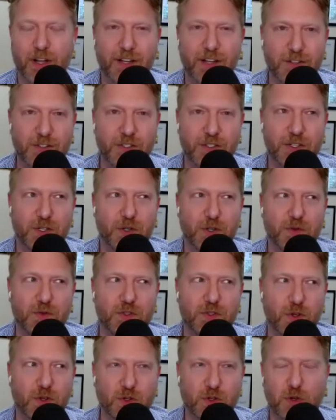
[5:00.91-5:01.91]
into
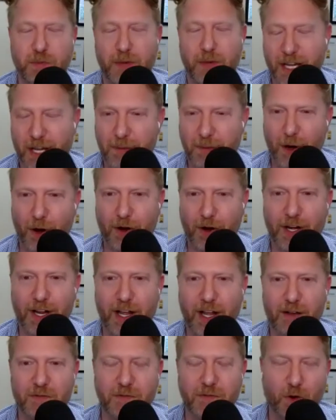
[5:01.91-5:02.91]
social media
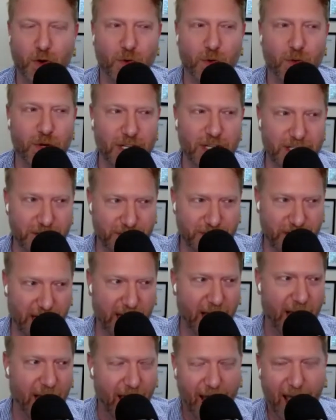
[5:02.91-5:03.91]
marketing for real
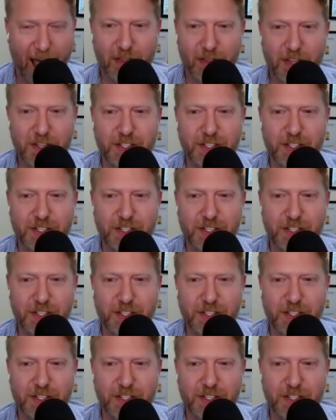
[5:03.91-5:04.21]
estate and